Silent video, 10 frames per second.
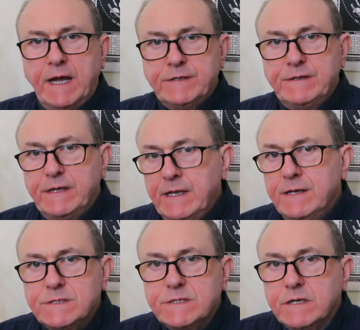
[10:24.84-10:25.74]
And it
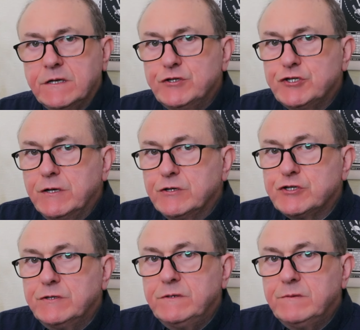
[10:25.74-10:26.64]
is the
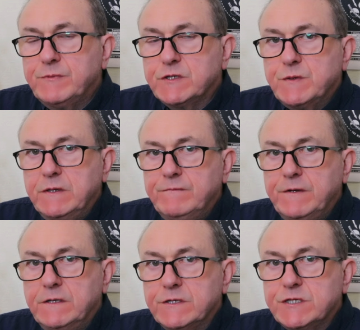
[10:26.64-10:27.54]
conjunction between
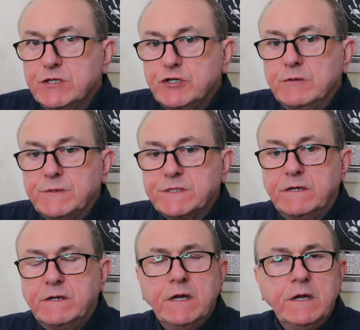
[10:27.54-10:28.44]
Venus and
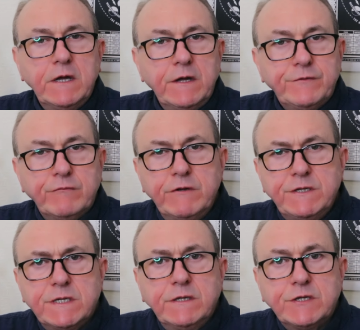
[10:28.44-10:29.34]
Jupiter. The
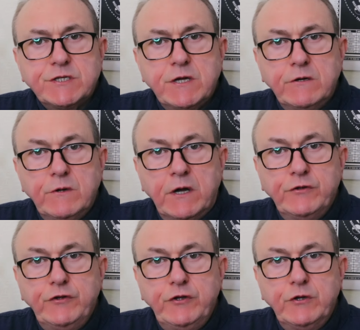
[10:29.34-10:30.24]
reason it's so
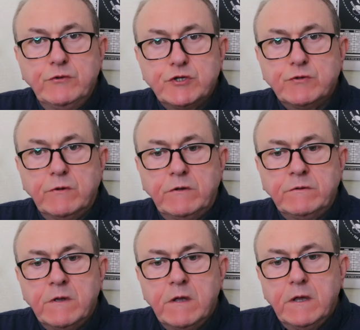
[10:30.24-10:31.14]

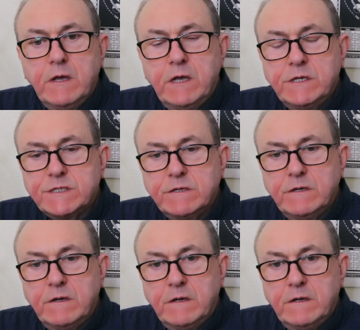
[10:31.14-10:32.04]
unusual is
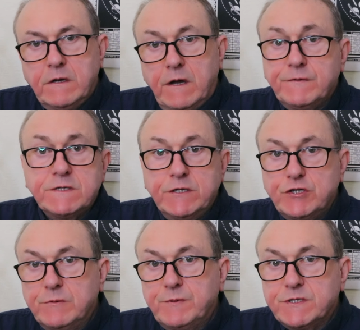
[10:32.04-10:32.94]
that obviously
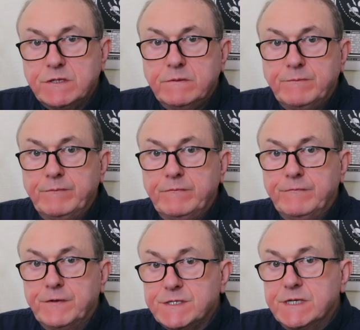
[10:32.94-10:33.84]
Jupiter
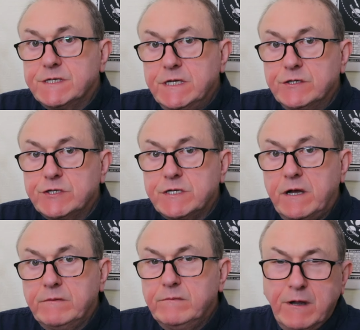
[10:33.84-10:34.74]
visits each
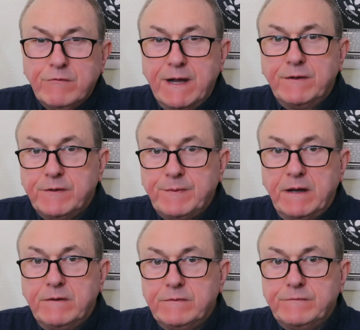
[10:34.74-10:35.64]
sign around
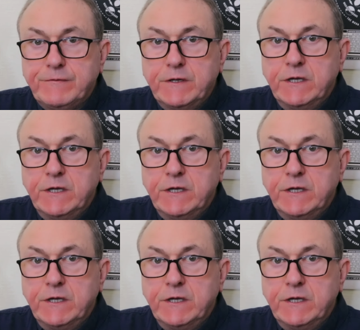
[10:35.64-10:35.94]
about for